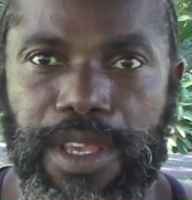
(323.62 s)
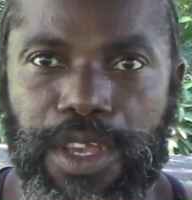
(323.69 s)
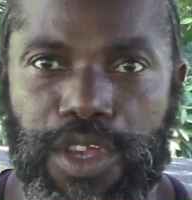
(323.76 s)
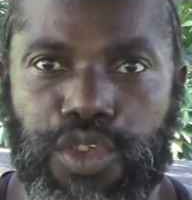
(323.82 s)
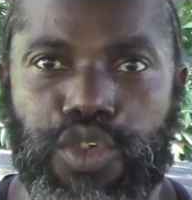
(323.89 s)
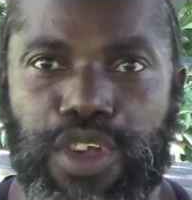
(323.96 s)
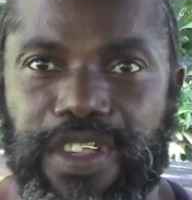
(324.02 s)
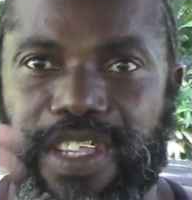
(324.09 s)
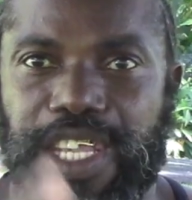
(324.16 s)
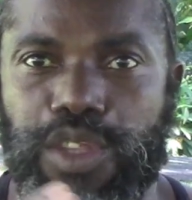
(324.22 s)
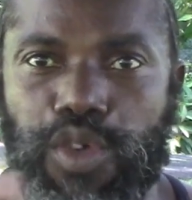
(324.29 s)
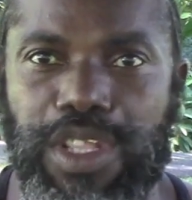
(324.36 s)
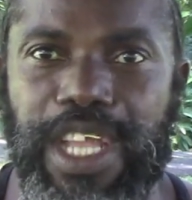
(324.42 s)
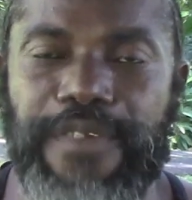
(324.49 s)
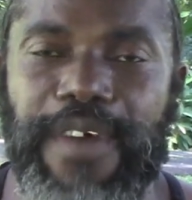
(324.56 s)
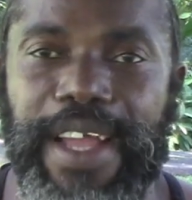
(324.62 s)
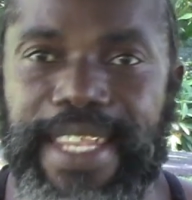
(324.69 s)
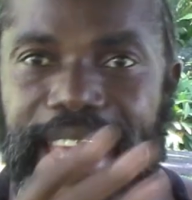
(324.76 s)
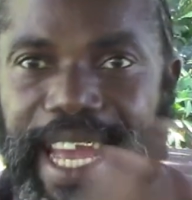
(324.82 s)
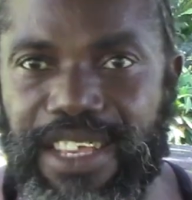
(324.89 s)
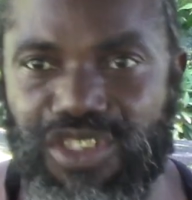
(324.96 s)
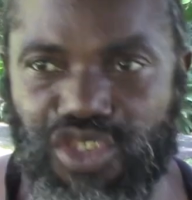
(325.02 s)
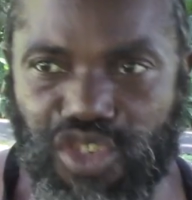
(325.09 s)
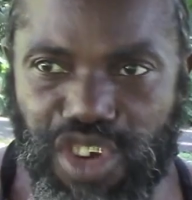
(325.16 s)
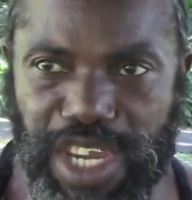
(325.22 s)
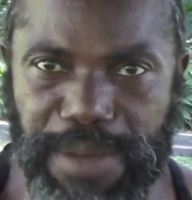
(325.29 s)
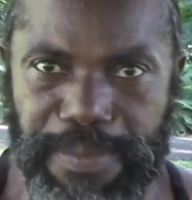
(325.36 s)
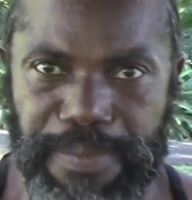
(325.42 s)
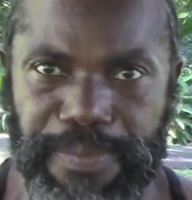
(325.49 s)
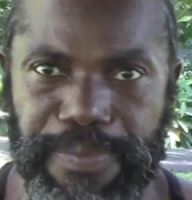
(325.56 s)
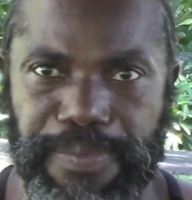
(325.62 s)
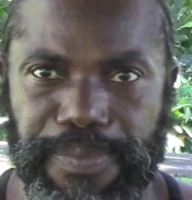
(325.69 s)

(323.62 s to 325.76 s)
you see two different extremes.